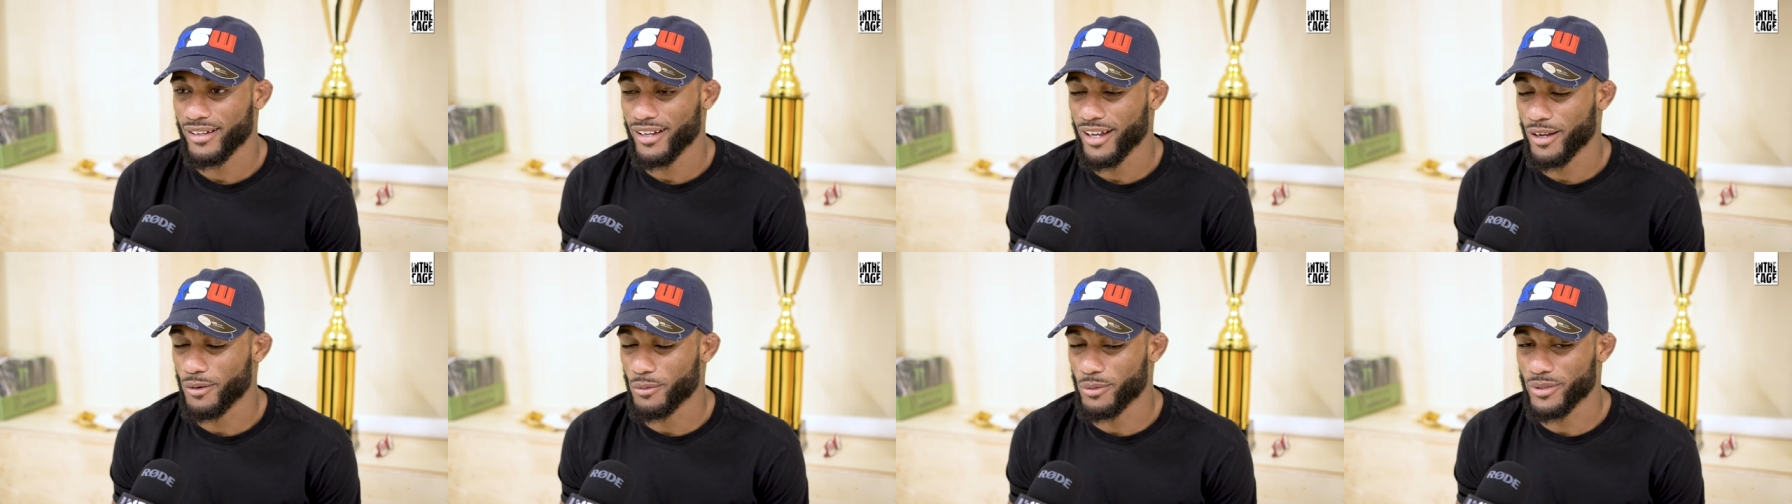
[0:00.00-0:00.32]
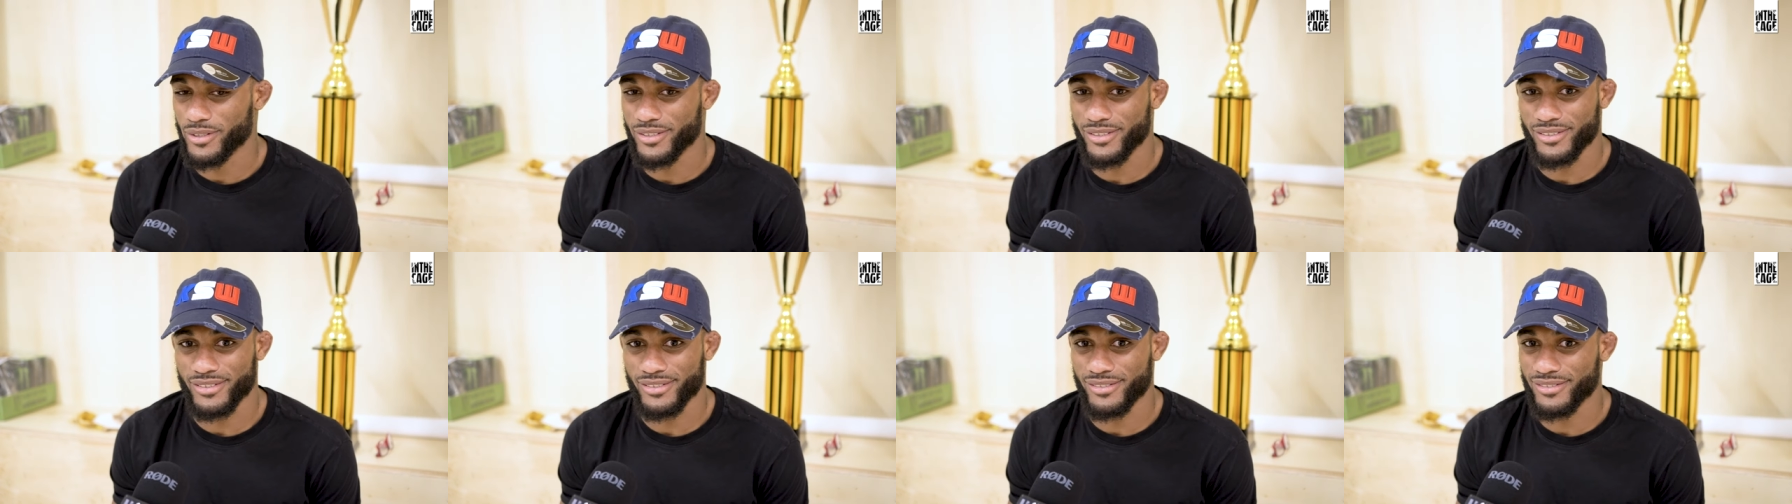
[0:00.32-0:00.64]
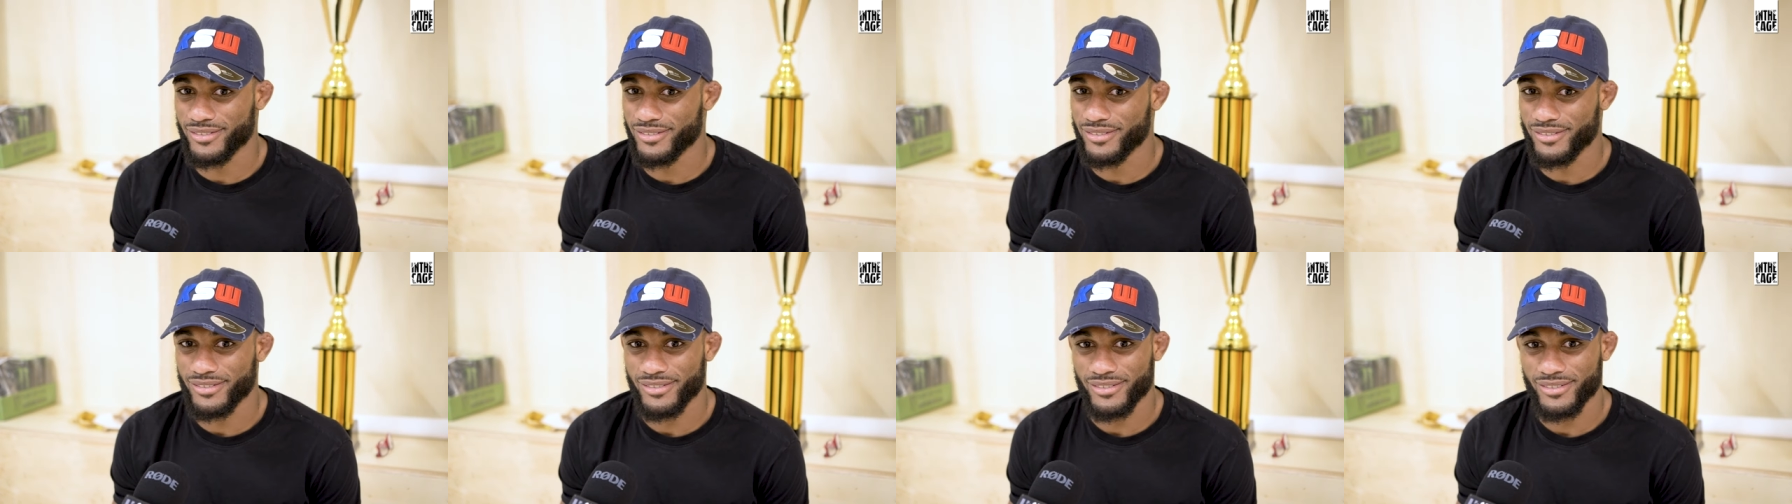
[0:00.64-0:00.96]
I
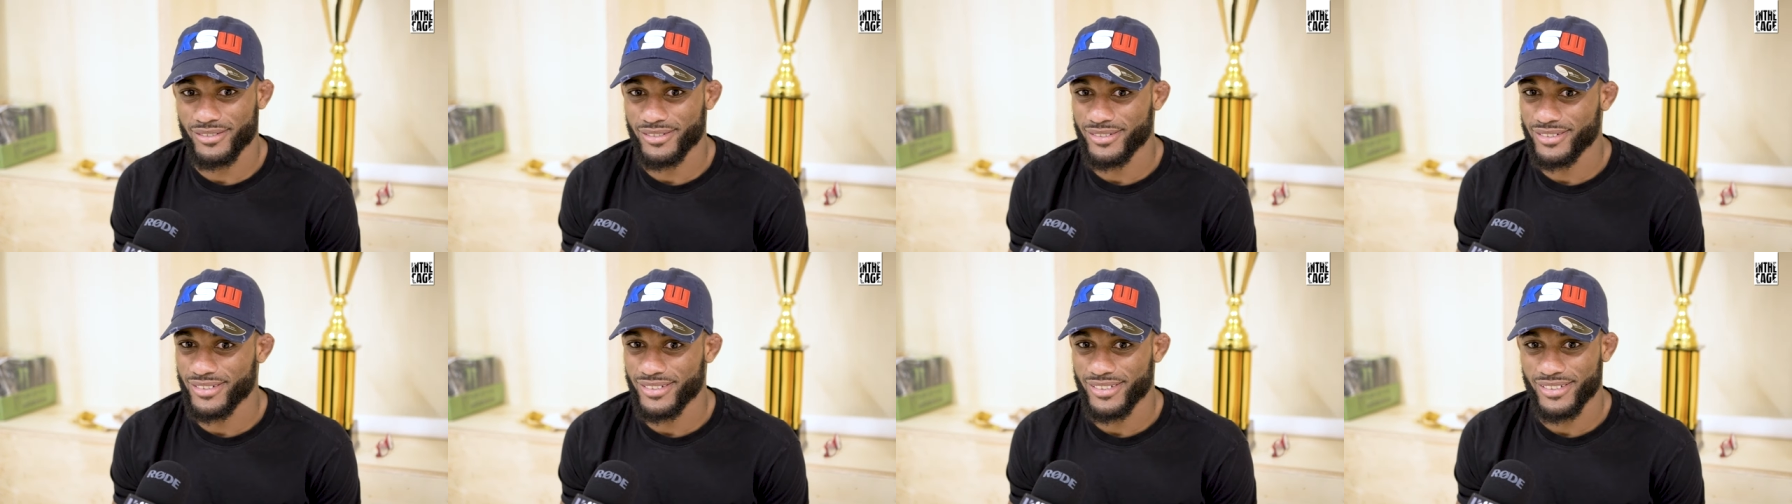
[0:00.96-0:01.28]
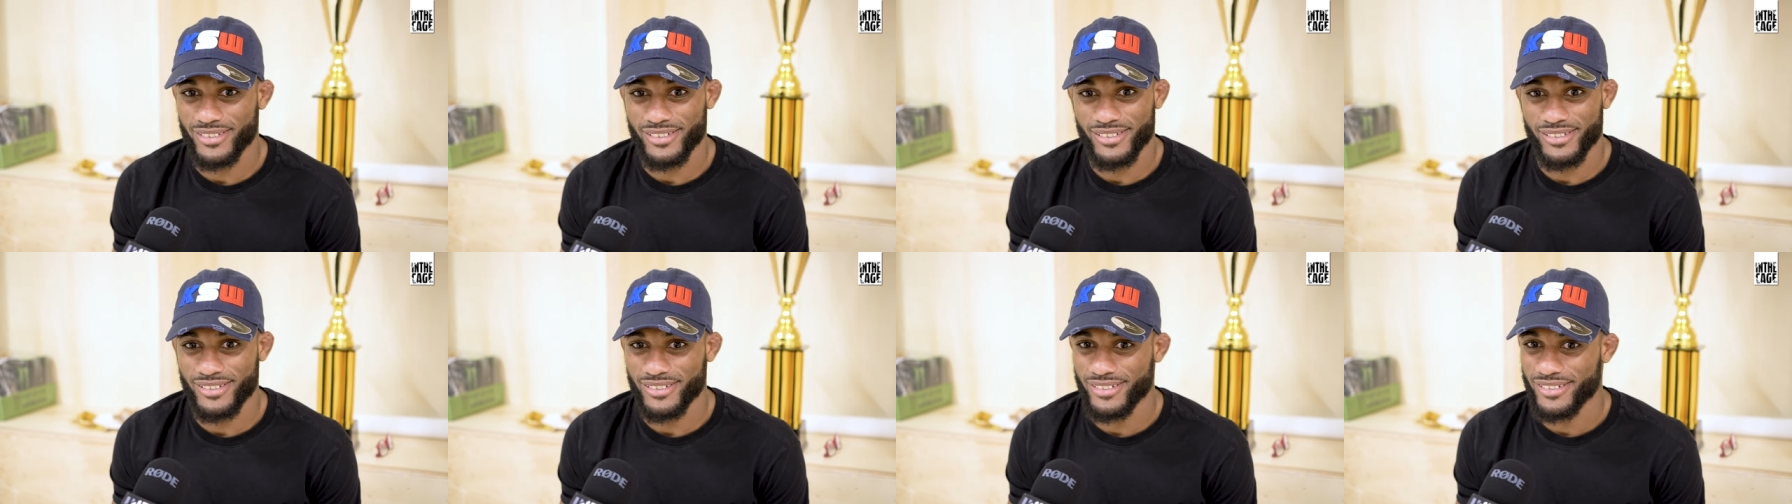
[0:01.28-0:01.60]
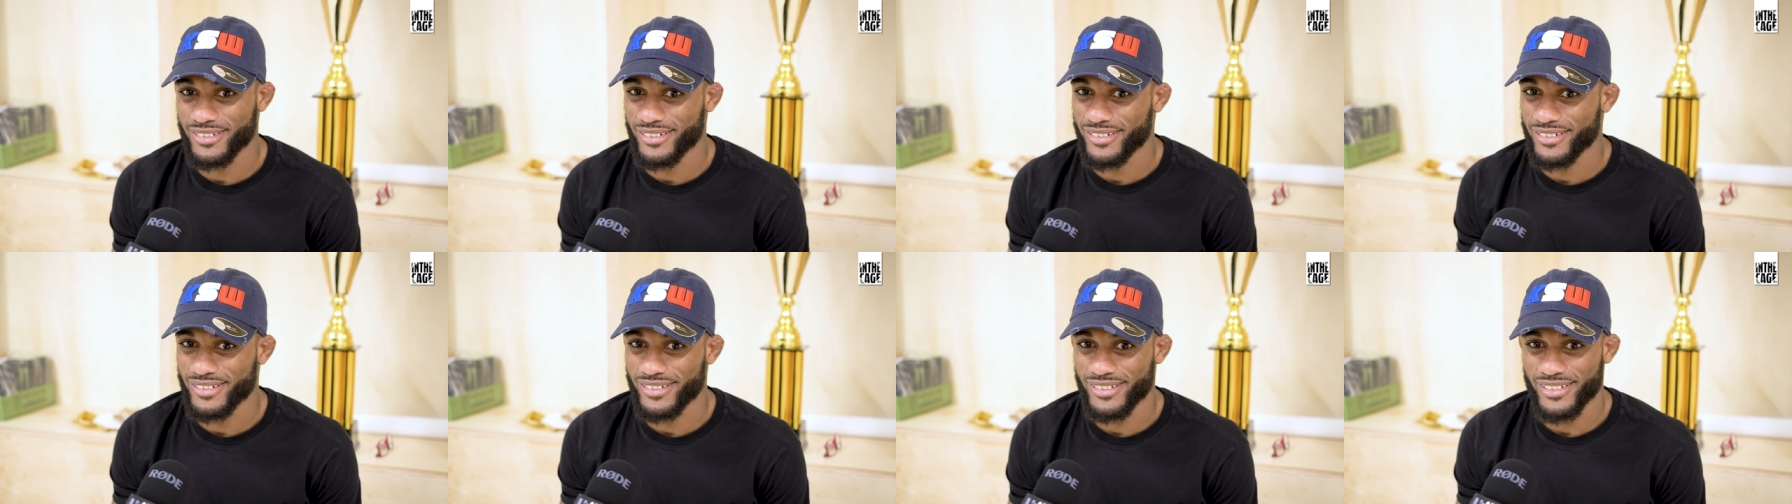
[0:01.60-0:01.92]
was.
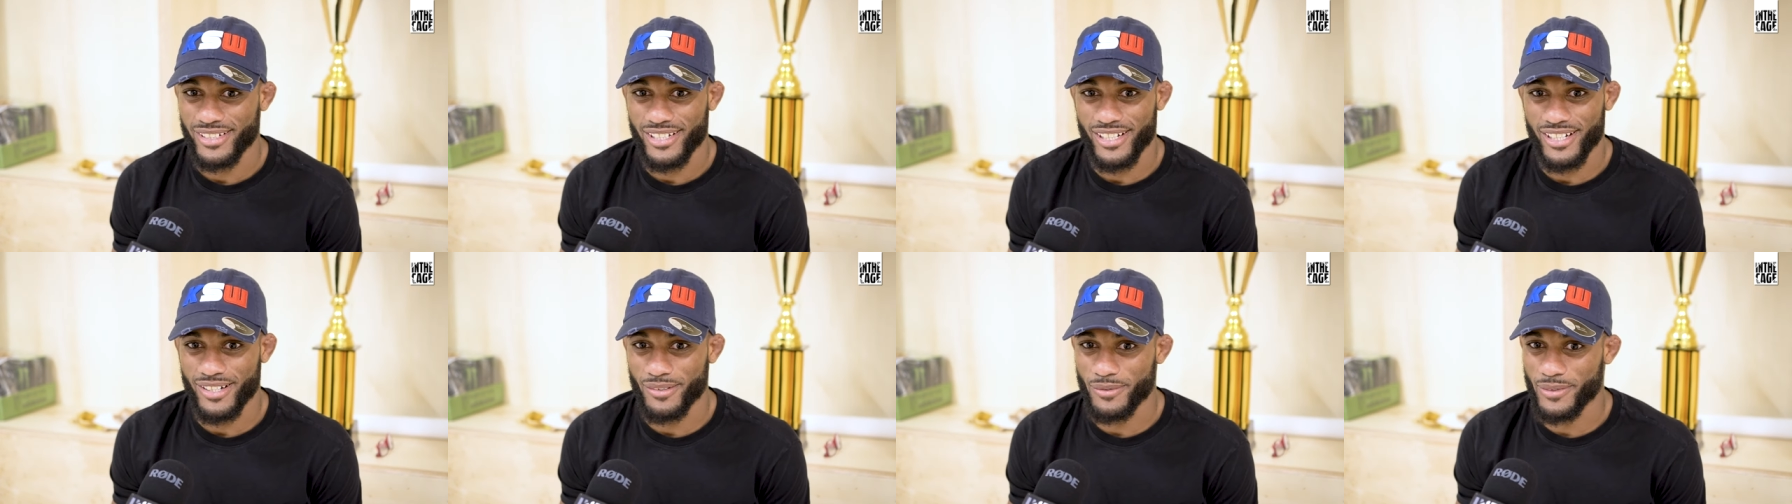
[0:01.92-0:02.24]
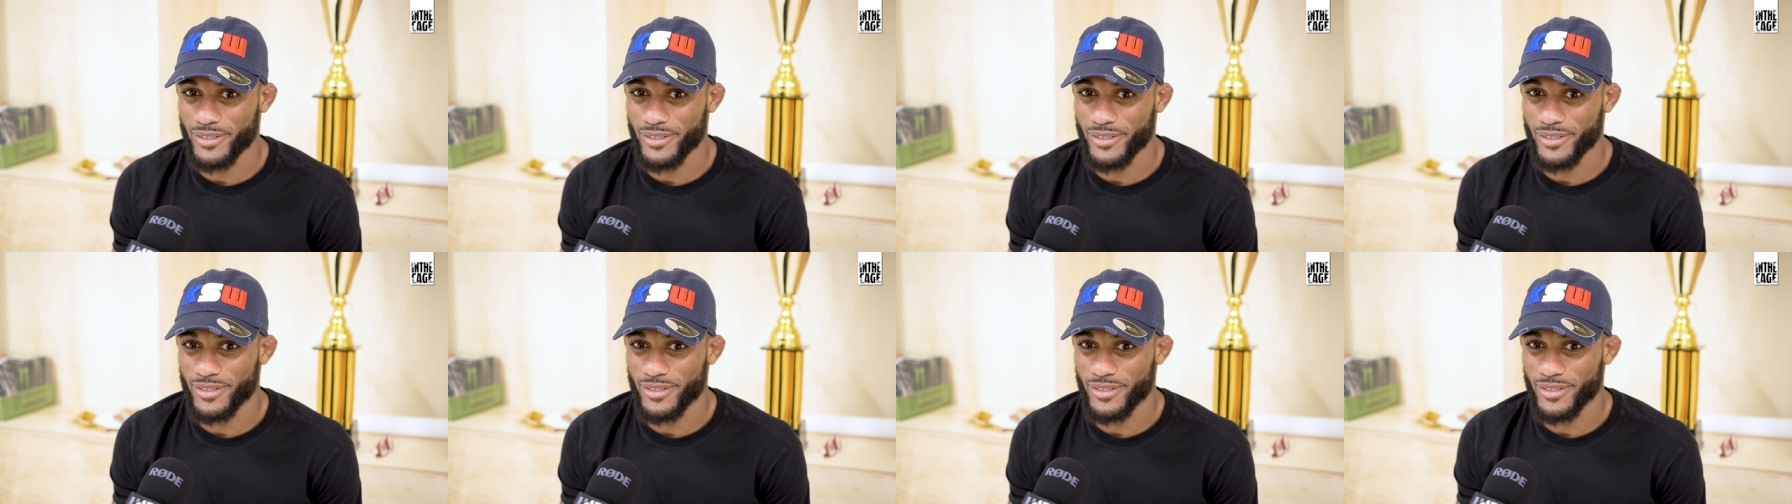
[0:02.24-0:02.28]
I